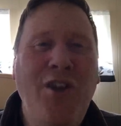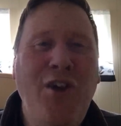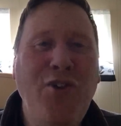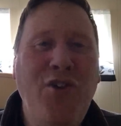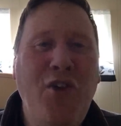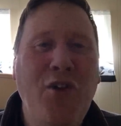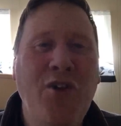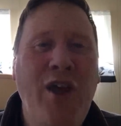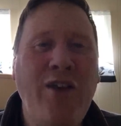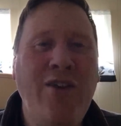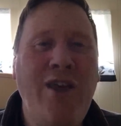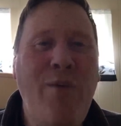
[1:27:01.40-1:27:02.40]
Old School,
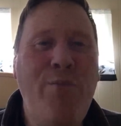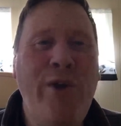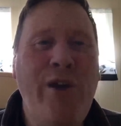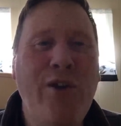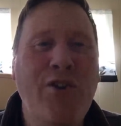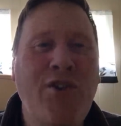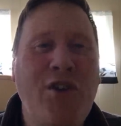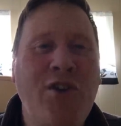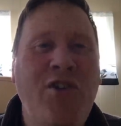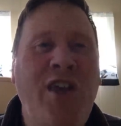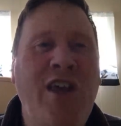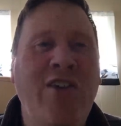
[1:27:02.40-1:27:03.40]
that beer is going
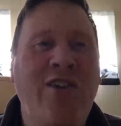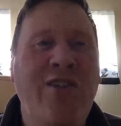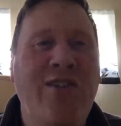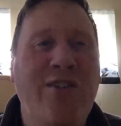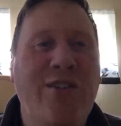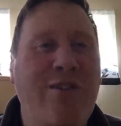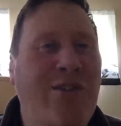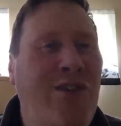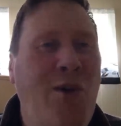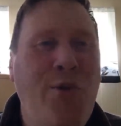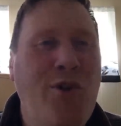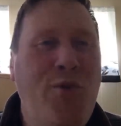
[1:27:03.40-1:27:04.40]
to taste
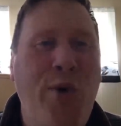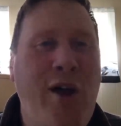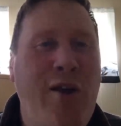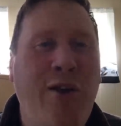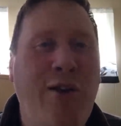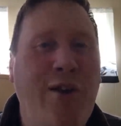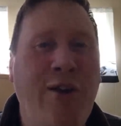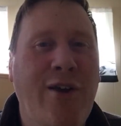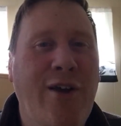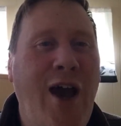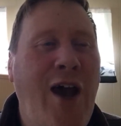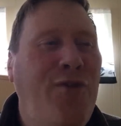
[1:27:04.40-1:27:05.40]
so much better.
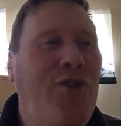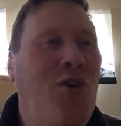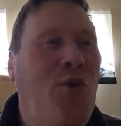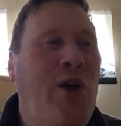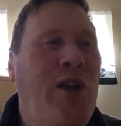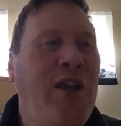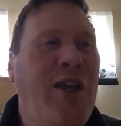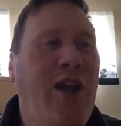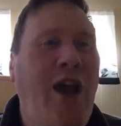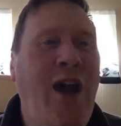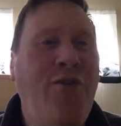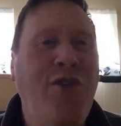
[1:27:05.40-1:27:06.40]
After
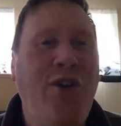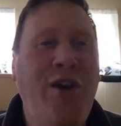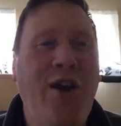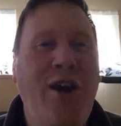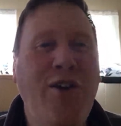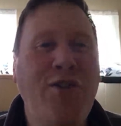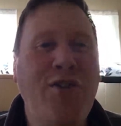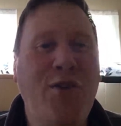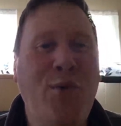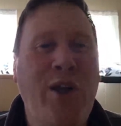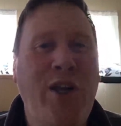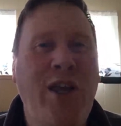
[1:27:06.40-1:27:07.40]

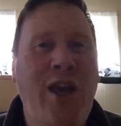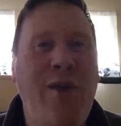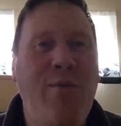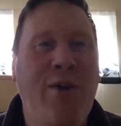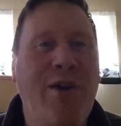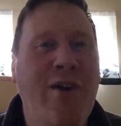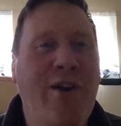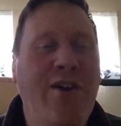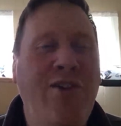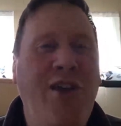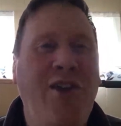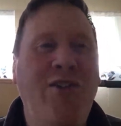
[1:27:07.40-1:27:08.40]
Arsenal win a game,
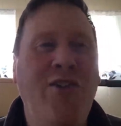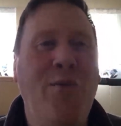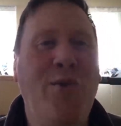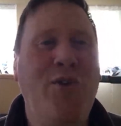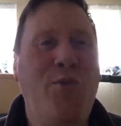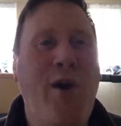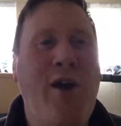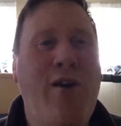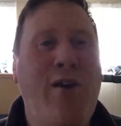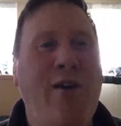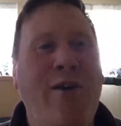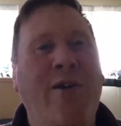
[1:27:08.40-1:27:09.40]
it tastes so much better.